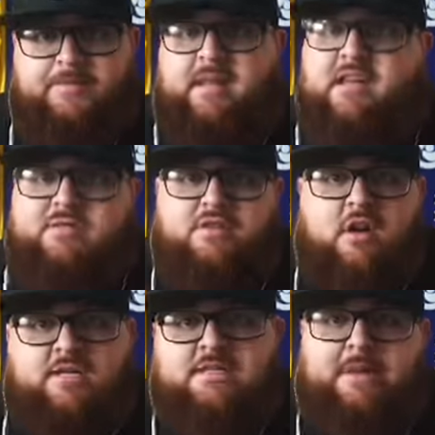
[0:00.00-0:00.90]
I love
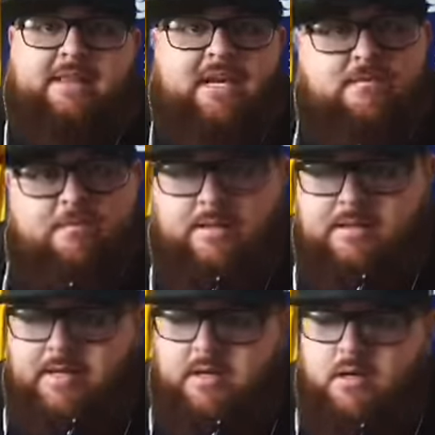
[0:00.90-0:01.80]
talking to my Laker
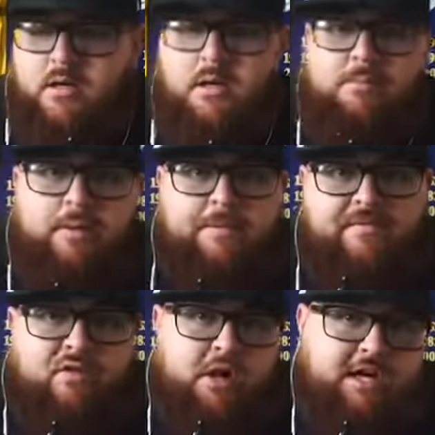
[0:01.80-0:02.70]
familia, but
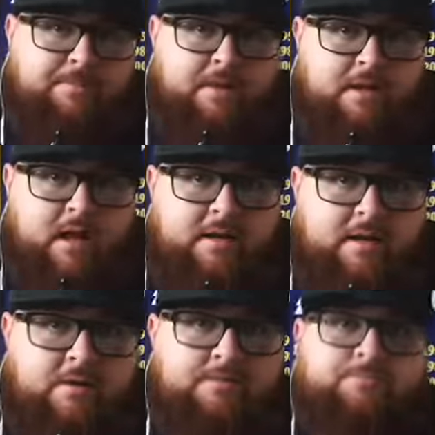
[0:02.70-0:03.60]
before I get up on out of here,